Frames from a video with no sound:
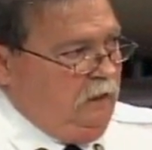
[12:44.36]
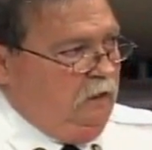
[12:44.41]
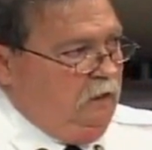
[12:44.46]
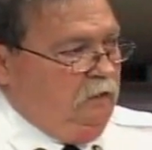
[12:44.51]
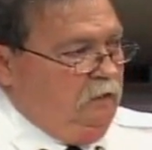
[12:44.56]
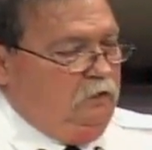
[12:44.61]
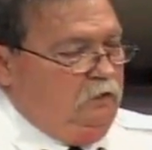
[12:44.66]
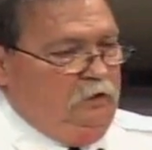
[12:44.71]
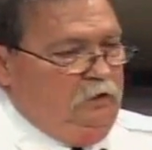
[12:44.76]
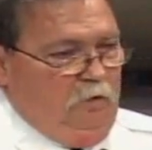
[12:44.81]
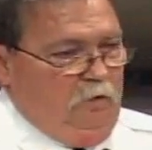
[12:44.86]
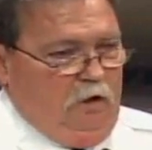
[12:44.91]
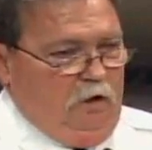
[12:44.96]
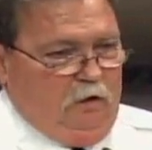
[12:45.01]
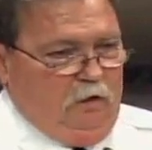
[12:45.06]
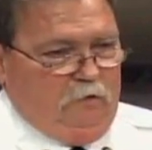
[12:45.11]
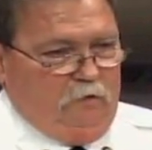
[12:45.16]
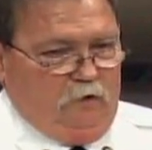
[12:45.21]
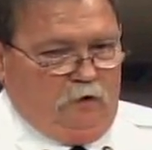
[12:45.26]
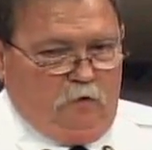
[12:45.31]
You all
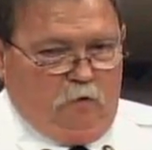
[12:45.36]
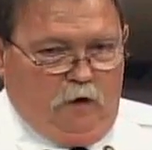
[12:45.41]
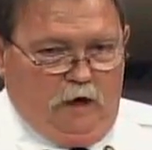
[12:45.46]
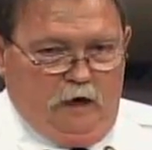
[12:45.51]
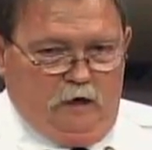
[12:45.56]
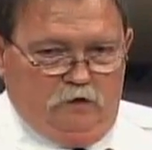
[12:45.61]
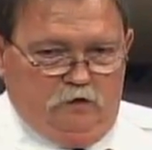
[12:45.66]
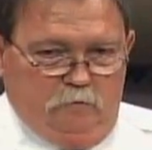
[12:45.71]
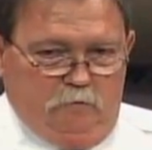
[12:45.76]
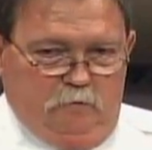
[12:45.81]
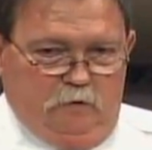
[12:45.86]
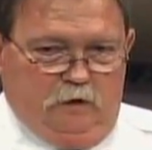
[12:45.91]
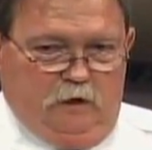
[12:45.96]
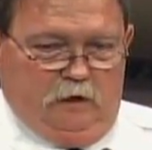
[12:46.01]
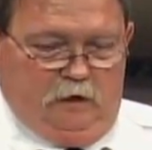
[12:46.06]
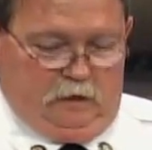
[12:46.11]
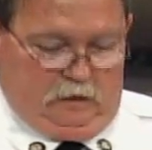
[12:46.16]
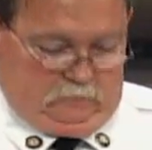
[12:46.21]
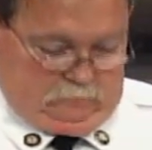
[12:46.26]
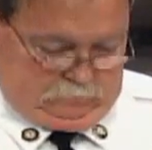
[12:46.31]
are required
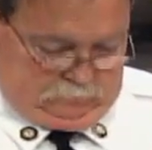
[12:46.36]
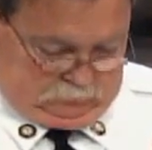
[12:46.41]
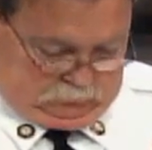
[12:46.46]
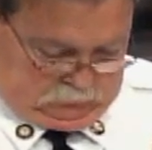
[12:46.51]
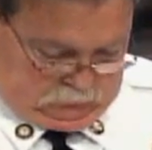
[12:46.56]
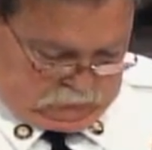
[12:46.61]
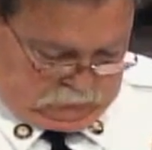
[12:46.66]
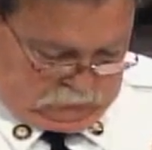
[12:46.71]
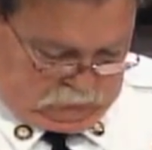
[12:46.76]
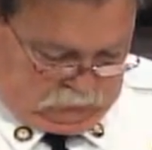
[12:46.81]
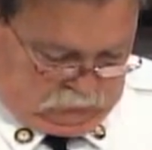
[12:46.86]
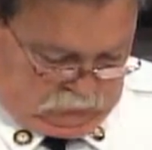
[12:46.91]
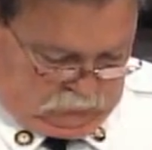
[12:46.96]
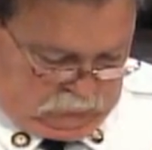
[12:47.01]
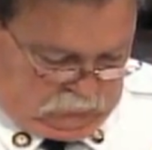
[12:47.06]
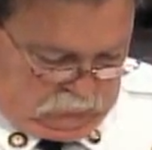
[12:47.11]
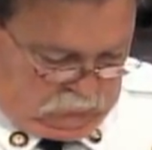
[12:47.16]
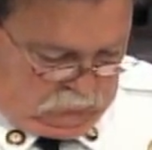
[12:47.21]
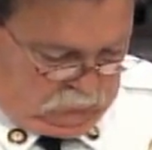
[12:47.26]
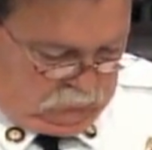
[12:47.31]
to,
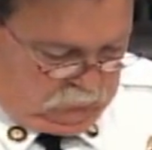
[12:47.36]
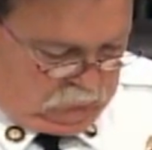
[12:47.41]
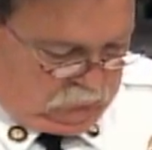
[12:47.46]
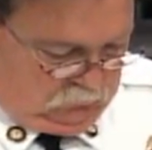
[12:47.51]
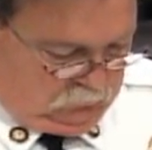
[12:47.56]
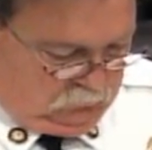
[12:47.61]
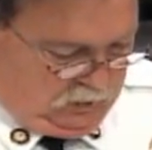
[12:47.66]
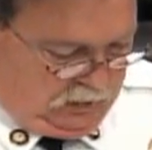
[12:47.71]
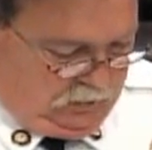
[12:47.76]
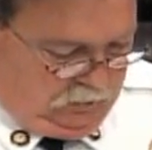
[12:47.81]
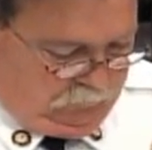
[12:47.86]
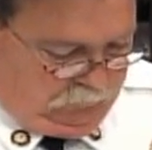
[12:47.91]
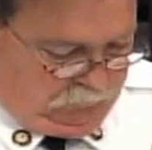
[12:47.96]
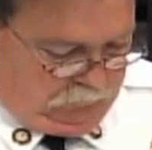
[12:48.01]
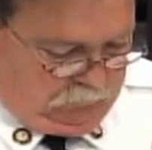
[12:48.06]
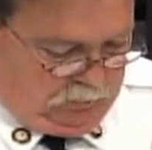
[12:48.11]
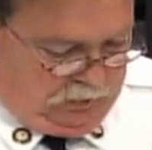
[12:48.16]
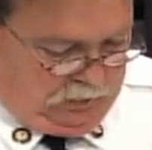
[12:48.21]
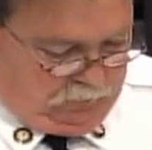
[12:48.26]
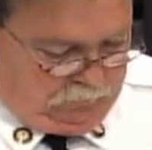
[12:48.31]
by
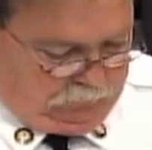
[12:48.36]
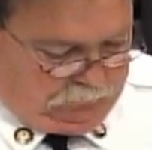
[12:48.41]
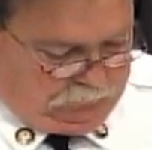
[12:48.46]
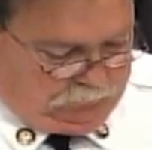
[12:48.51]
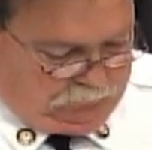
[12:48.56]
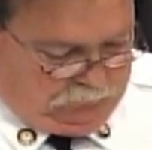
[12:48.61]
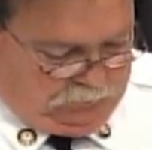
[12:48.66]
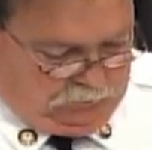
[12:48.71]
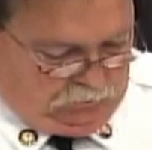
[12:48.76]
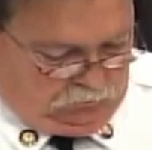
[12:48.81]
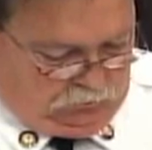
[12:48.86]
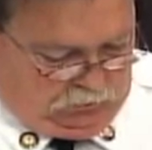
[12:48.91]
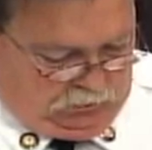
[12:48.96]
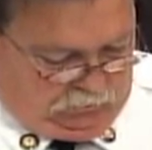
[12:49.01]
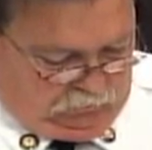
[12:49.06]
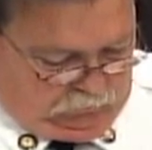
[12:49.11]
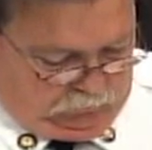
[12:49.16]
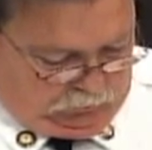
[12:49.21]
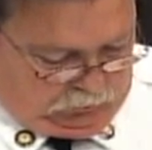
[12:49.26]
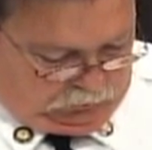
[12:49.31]
the federal
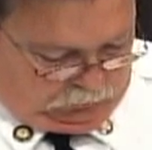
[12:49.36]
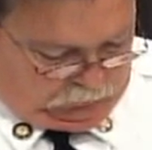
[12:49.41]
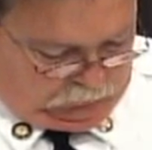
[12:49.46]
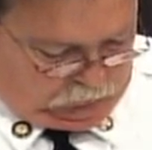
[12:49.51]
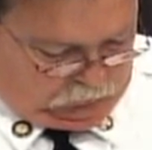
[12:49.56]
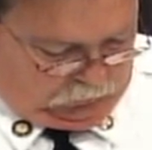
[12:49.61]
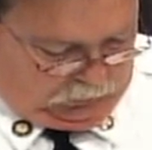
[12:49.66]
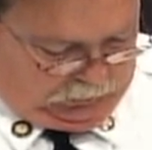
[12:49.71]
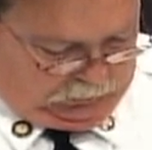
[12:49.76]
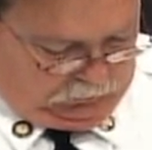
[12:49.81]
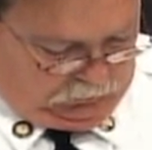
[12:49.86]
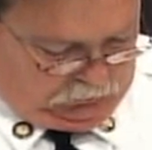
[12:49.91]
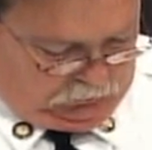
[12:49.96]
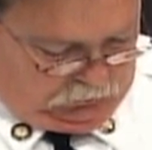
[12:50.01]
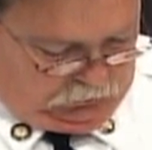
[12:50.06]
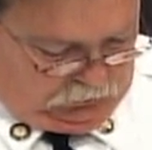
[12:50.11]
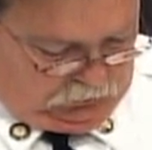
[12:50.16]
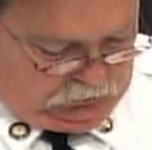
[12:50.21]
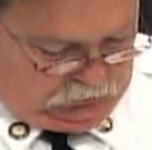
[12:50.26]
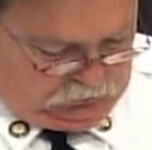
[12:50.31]
government, are required
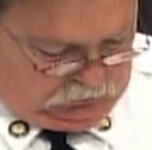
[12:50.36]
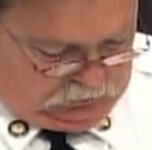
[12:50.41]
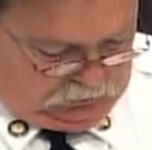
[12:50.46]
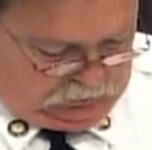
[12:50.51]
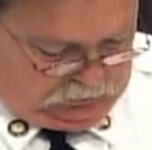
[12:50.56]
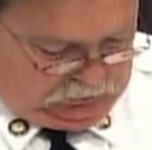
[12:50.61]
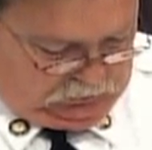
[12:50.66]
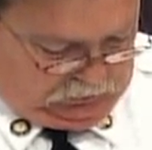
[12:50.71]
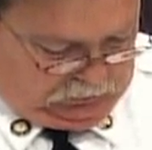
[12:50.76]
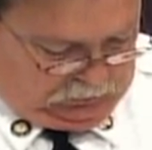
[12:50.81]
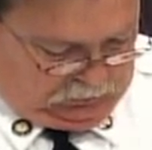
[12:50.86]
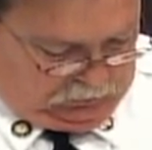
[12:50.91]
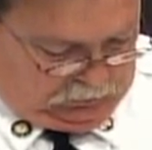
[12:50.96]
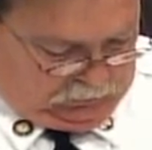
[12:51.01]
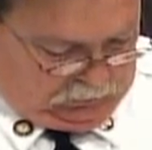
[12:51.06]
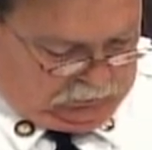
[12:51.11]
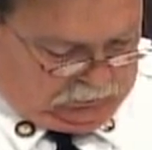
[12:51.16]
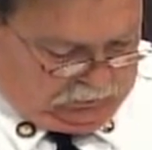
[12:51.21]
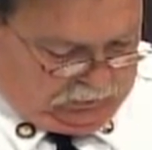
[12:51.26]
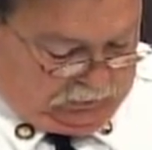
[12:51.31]
to
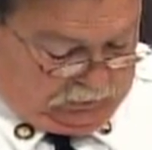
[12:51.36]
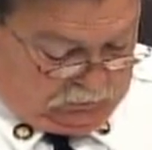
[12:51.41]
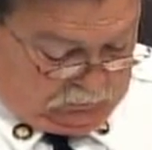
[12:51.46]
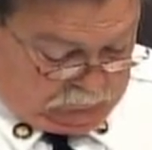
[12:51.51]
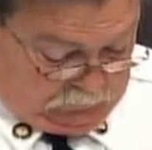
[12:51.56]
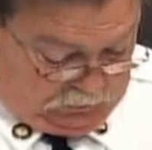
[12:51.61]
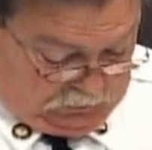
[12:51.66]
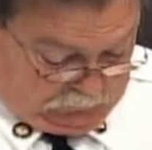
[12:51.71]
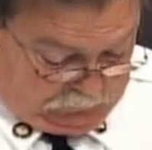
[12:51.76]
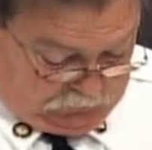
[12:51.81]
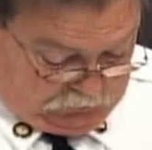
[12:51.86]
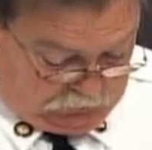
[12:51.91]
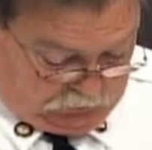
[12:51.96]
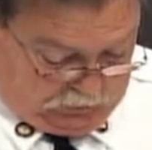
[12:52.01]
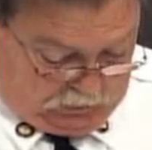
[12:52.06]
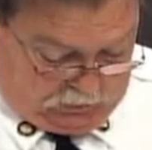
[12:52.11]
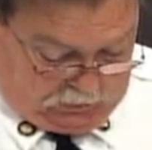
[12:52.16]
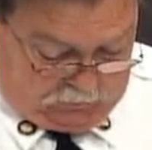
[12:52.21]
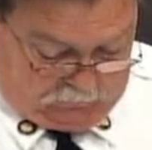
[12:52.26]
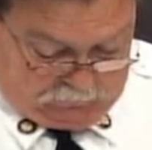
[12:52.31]
take some NIMS
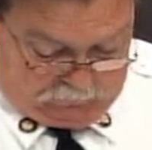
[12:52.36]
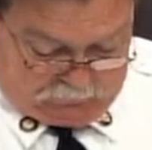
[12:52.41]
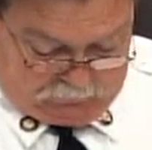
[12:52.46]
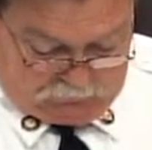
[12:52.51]
training,